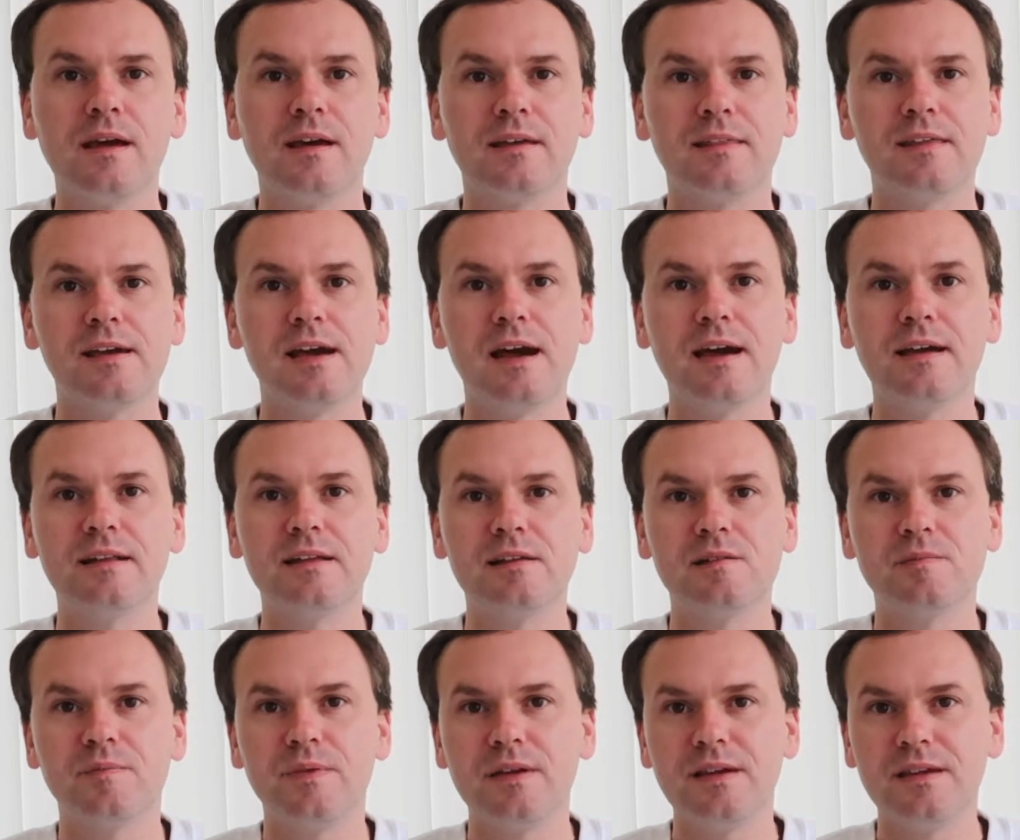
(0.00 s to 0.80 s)
The
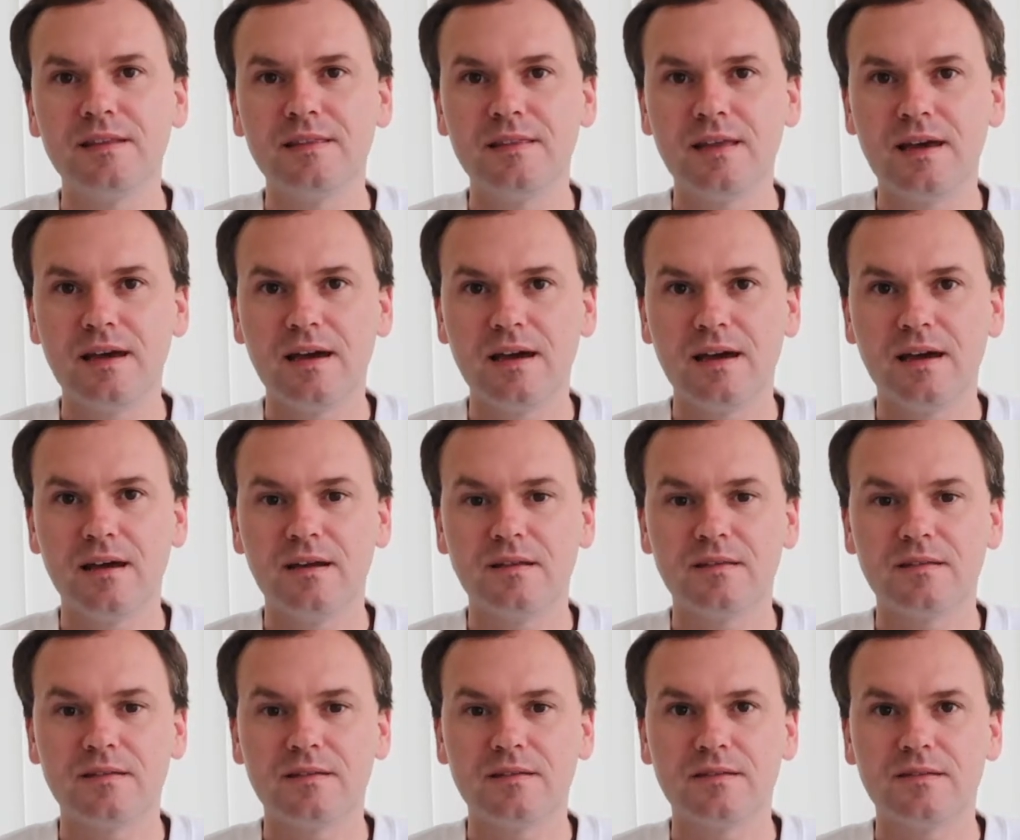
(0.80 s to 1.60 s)
idea being
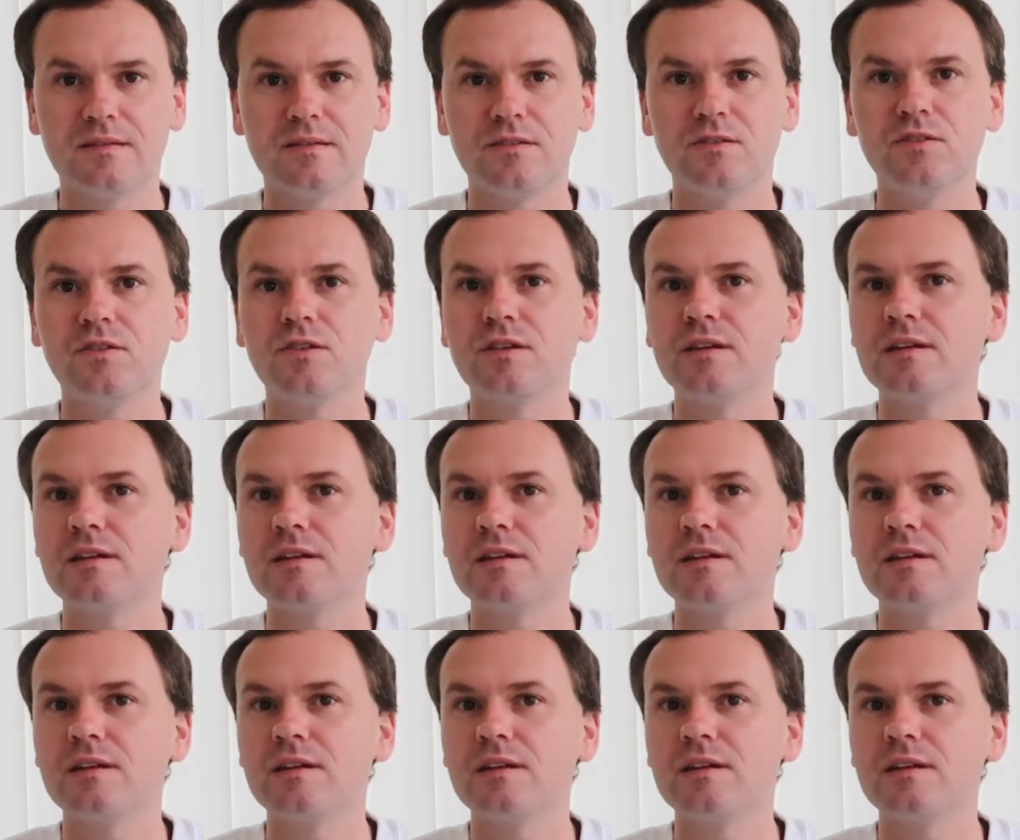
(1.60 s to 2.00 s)
that you